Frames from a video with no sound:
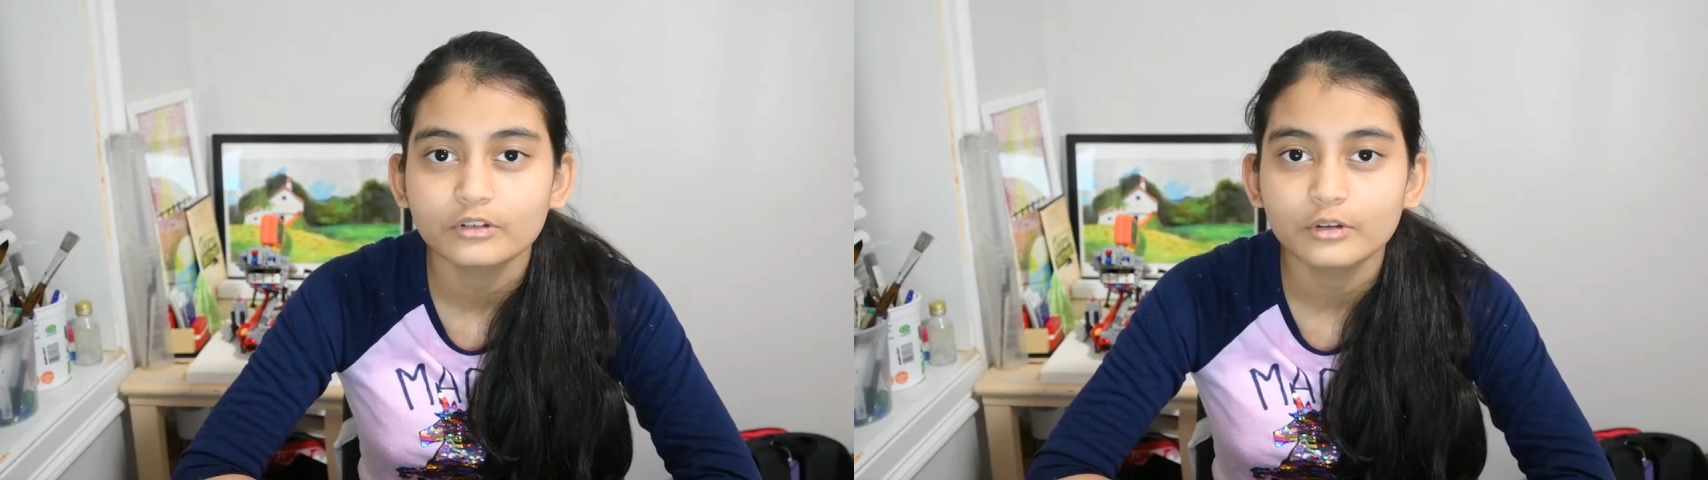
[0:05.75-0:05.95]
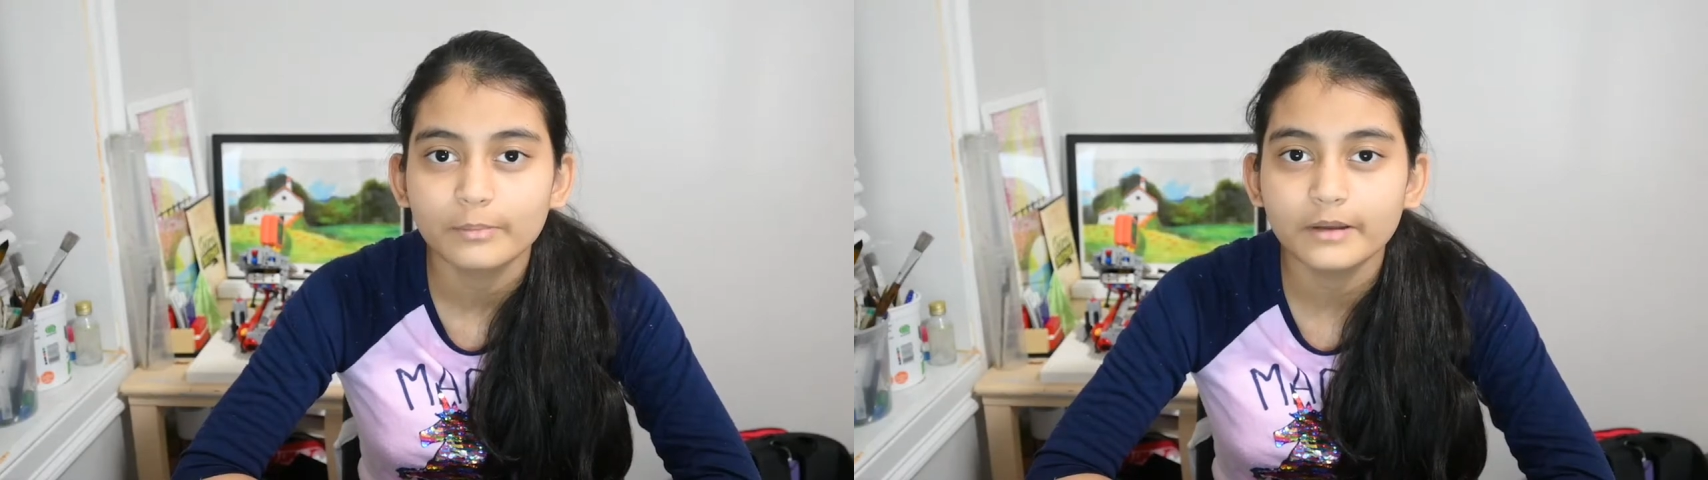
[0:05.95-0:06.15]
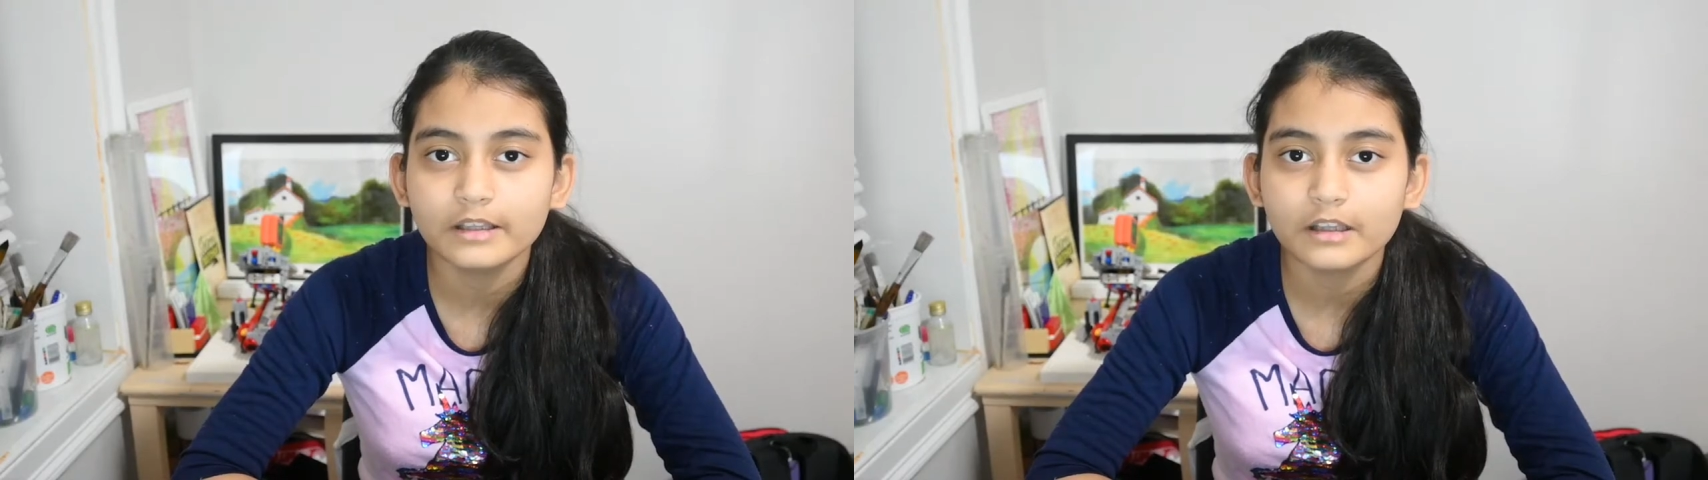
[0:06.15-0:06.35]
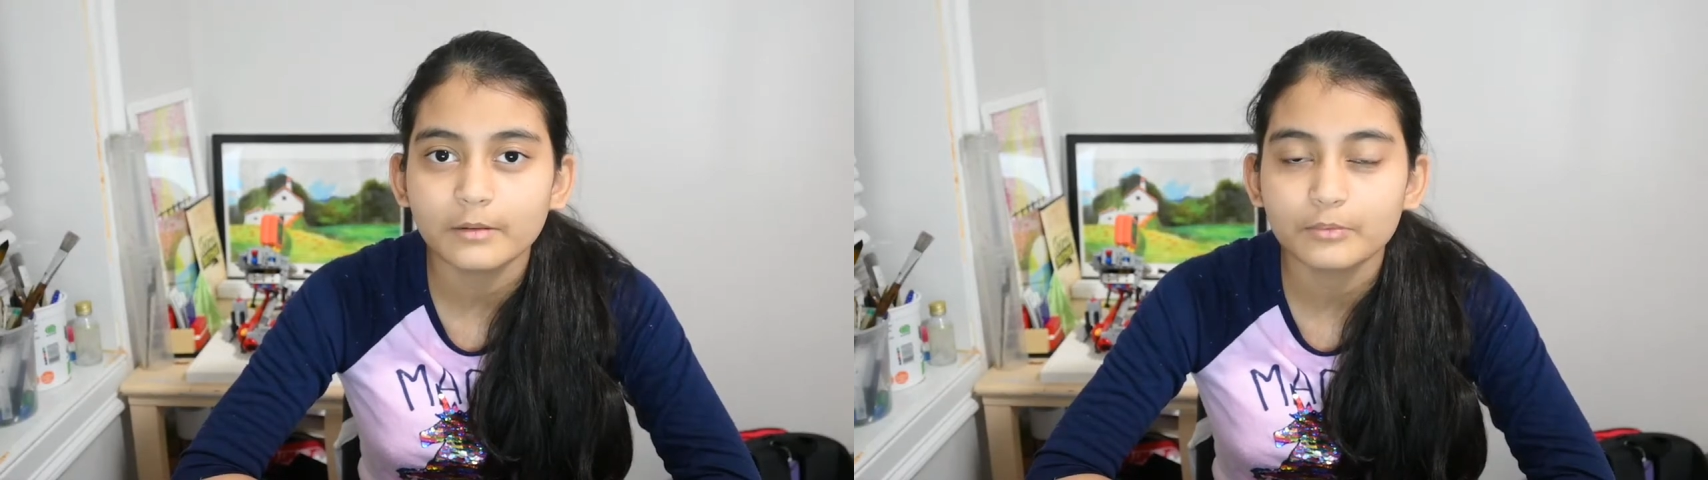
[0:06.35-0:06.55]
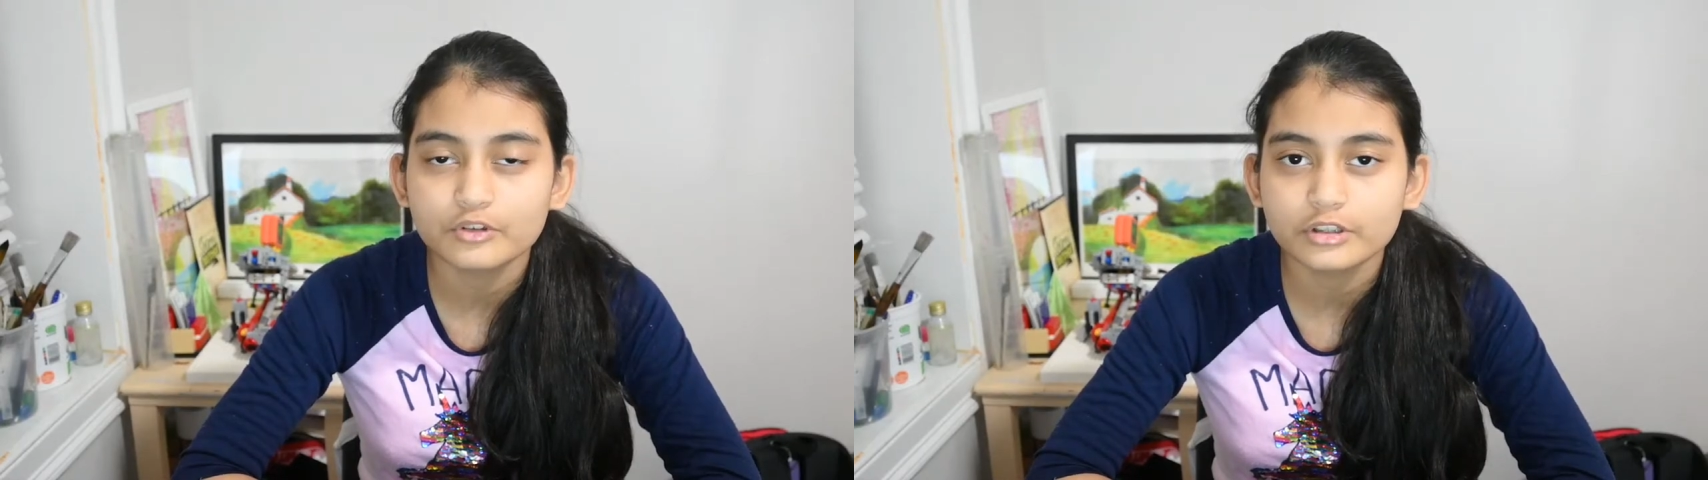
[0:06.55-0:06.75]
to build a
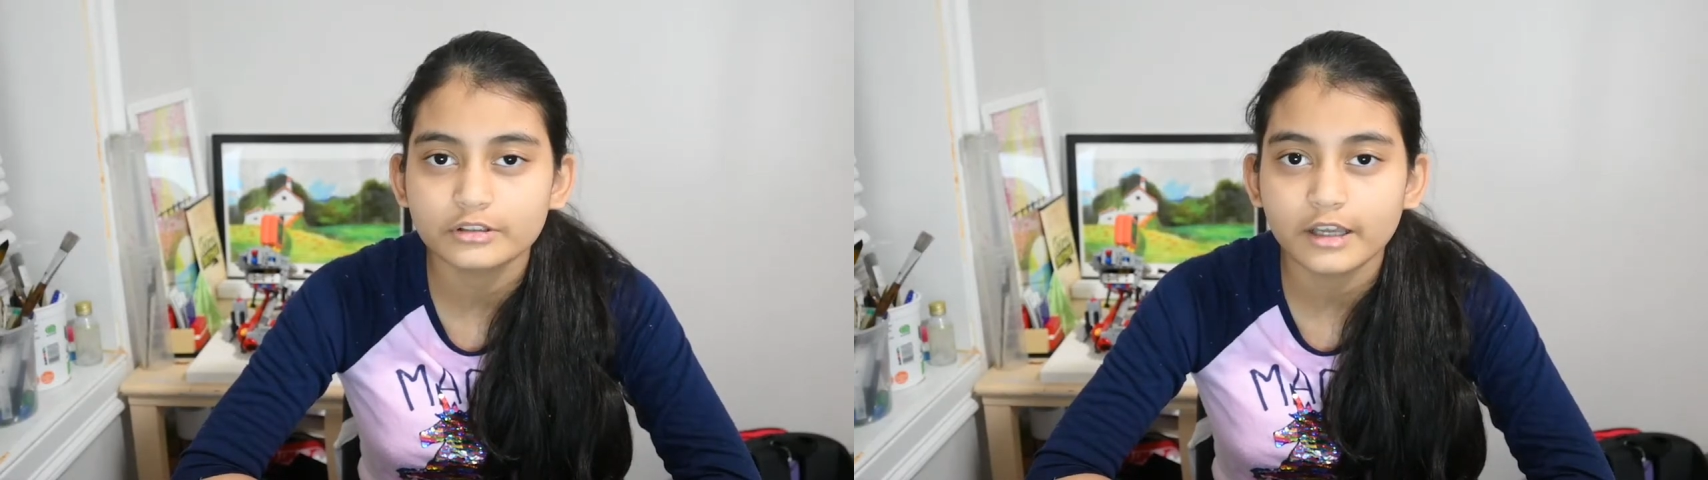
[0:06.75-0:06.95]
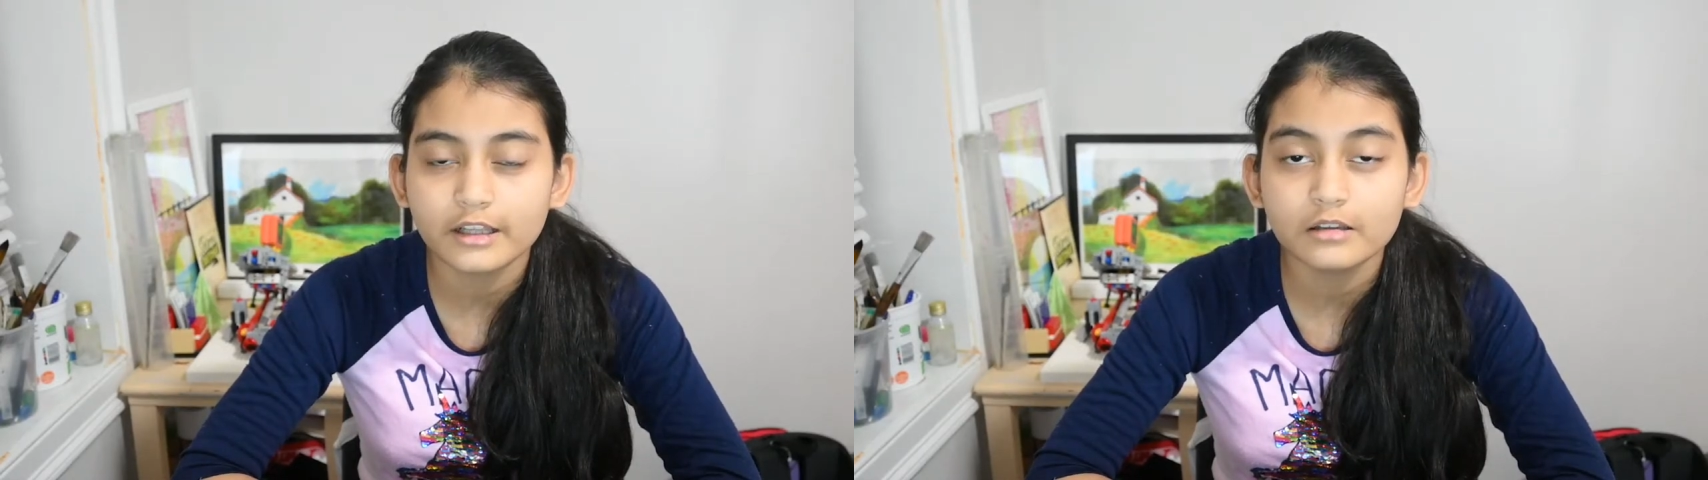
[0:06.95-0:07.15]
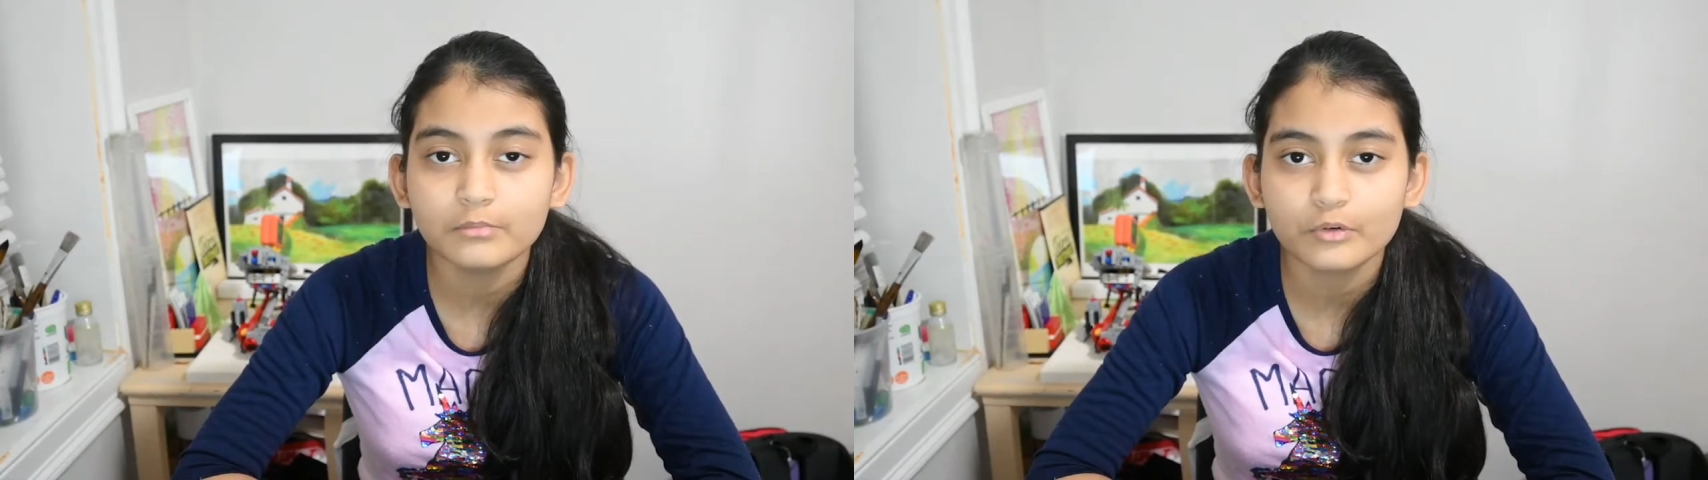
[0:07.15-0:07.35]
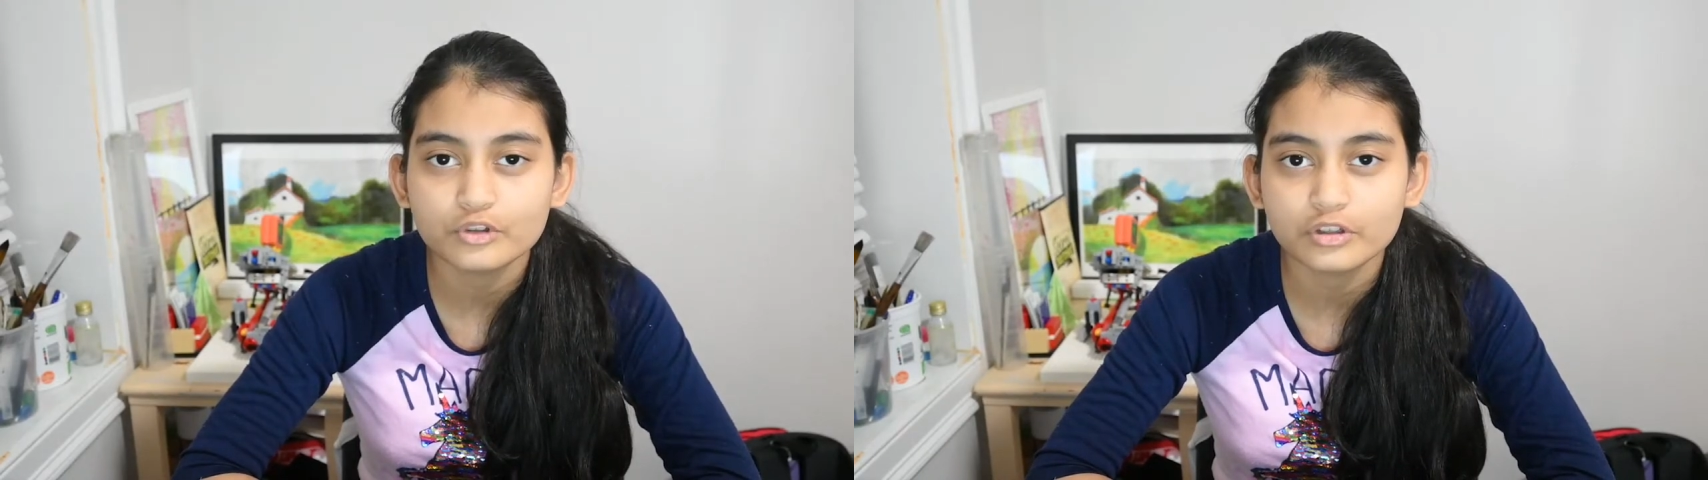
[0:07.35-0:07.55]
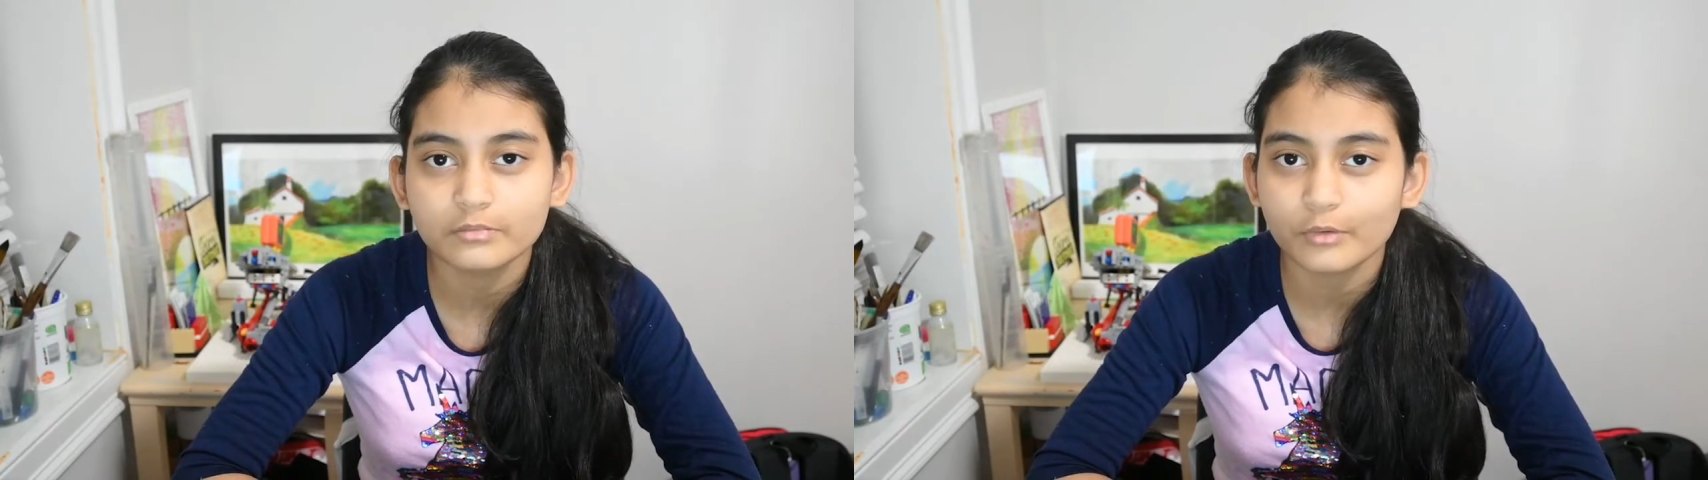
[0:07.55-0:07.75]
projectile
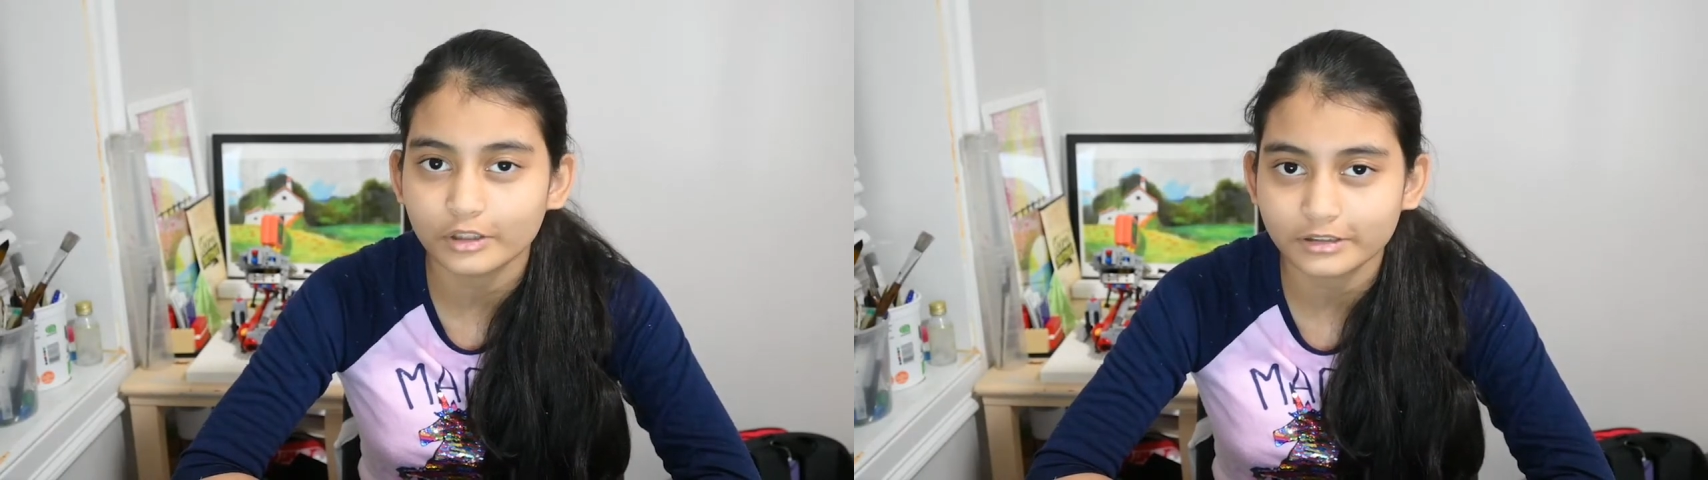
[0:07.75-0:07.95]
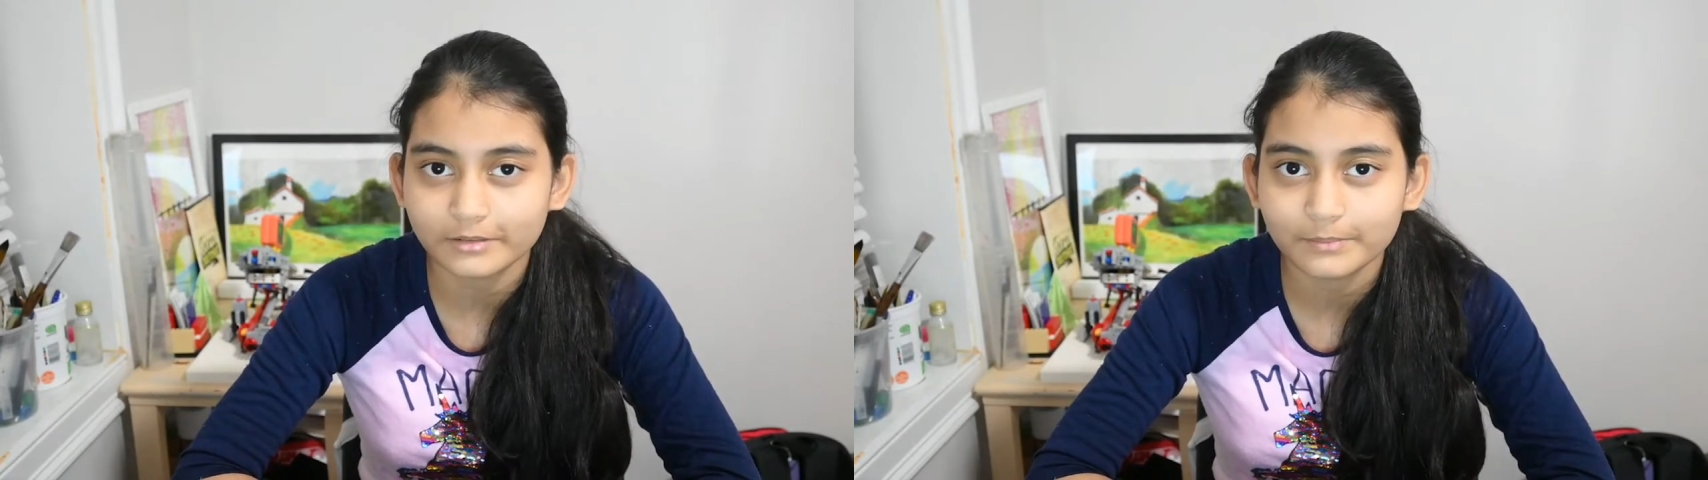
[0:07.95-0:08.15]
motion model.